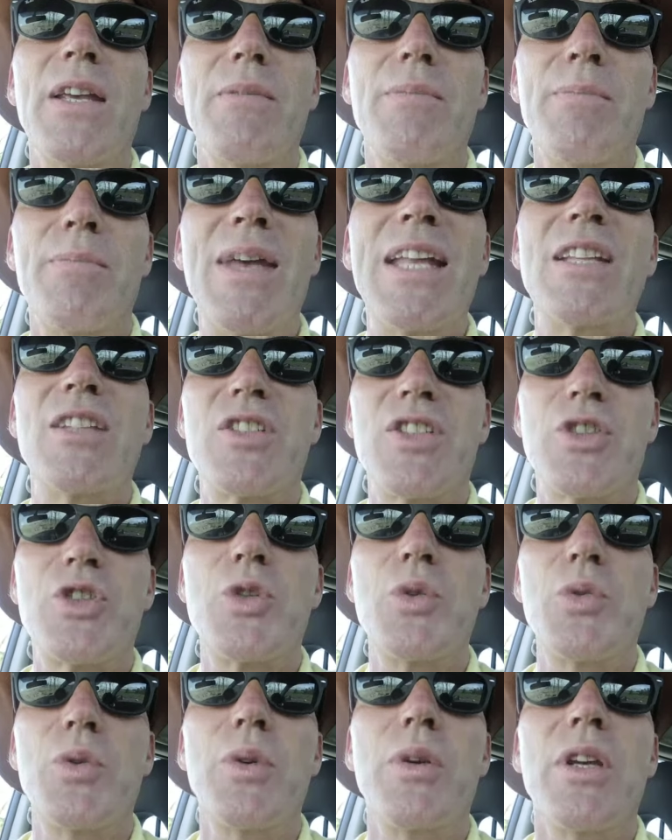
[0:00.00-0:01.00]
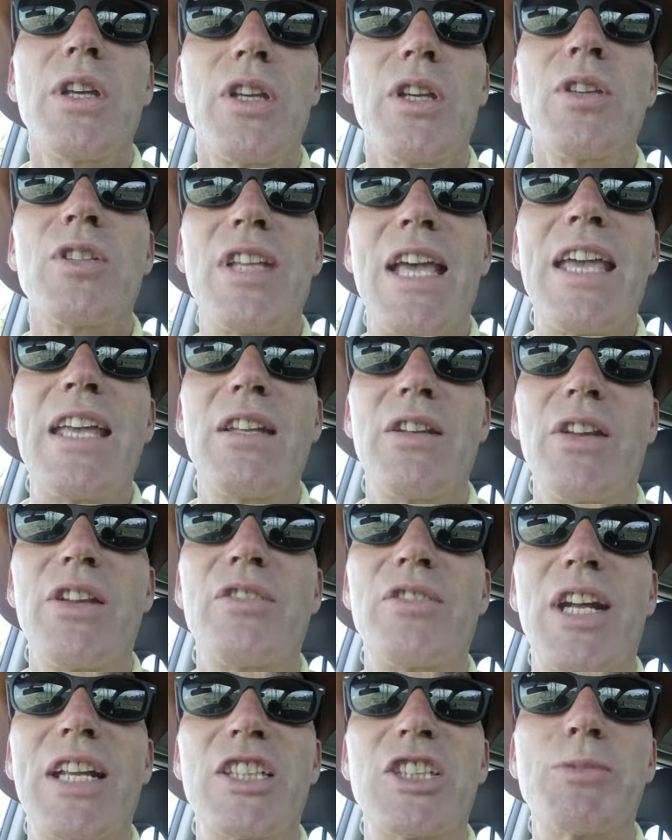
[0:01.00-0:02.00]
Meant to contain the
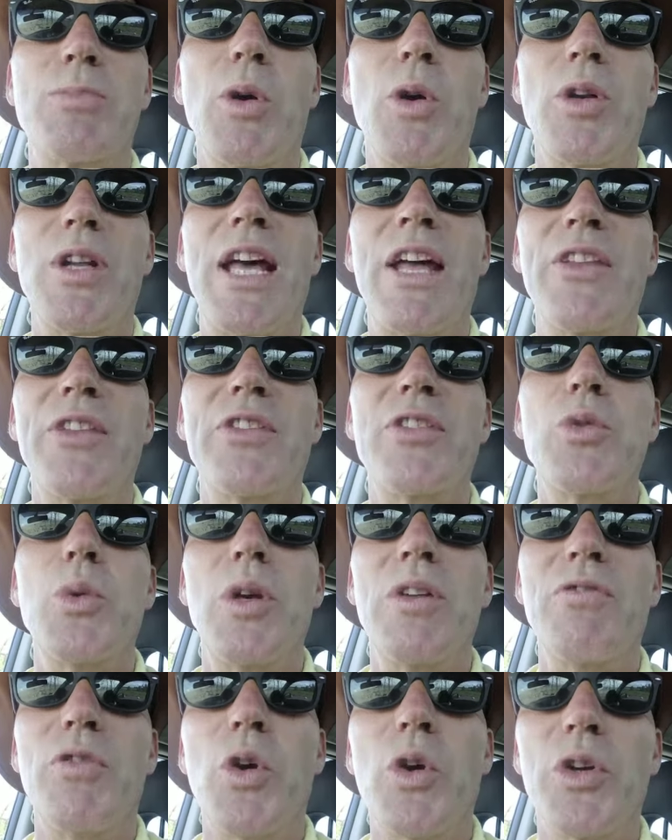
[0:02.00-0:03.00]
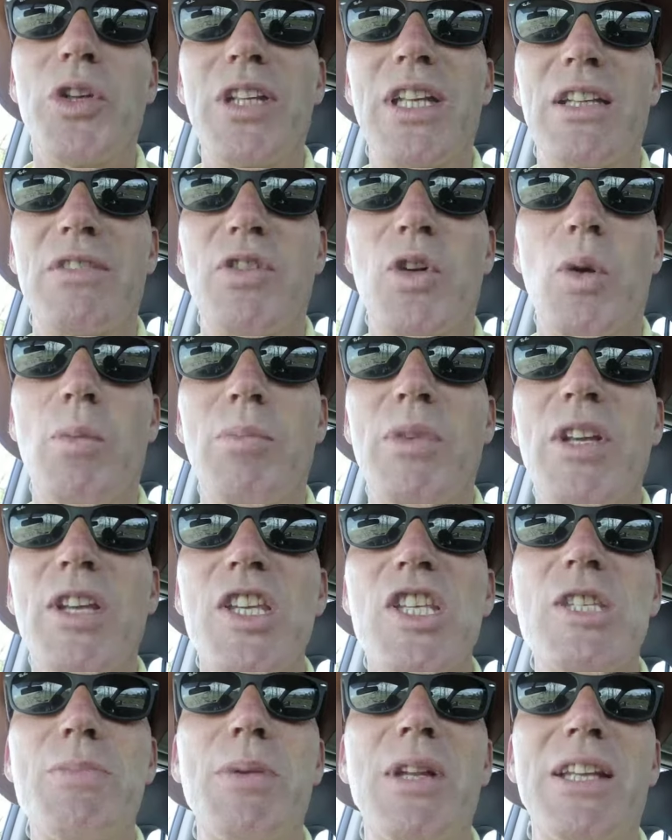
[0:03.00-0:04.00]
dredge spoil and to avoid it from
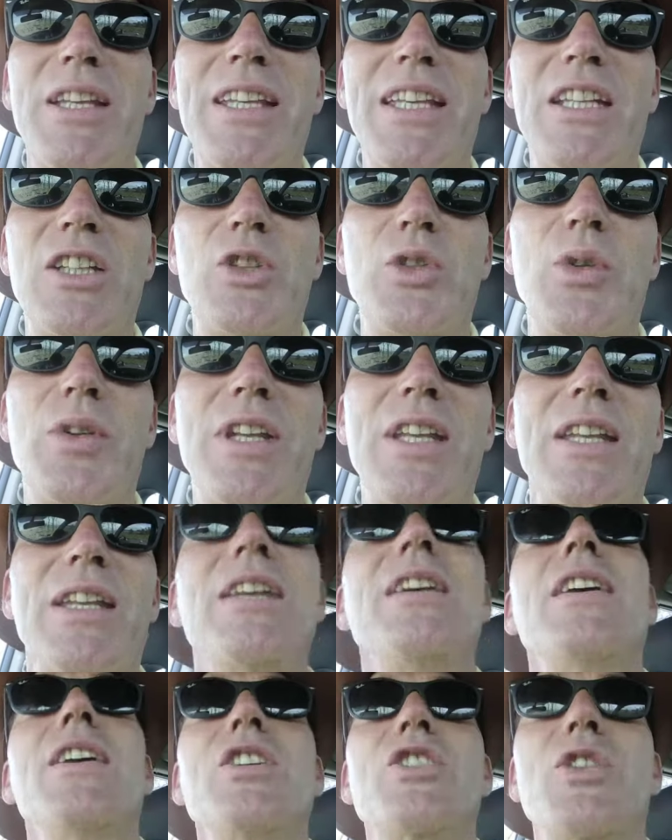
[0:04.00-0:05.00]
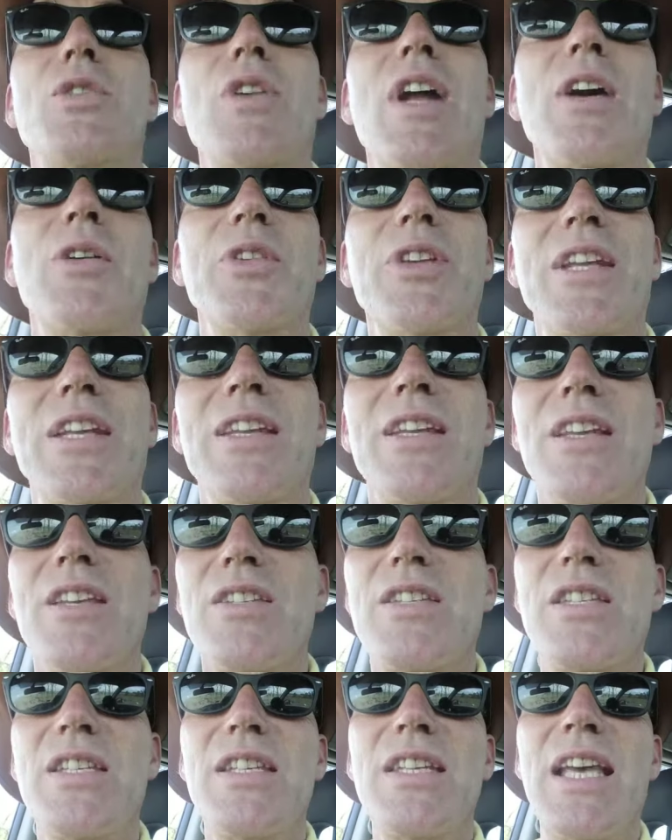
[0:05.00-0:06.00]
spilling into the surrounding
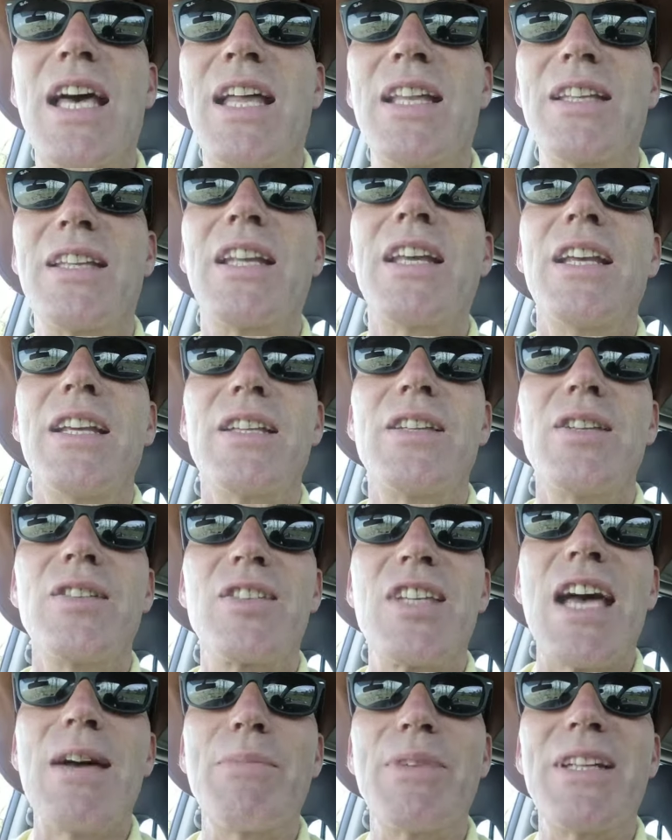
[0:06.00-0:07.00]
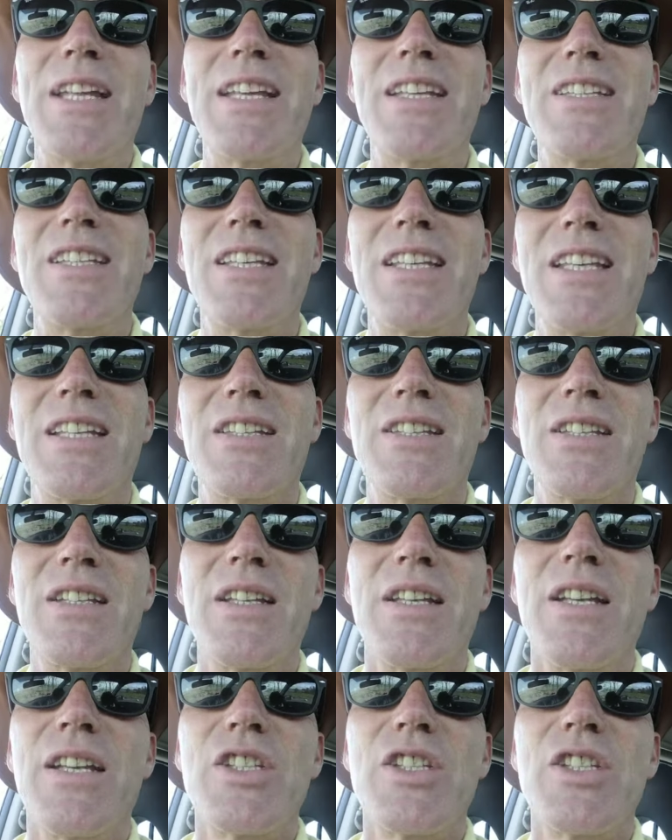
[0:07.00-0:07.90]
sea and contaminating it.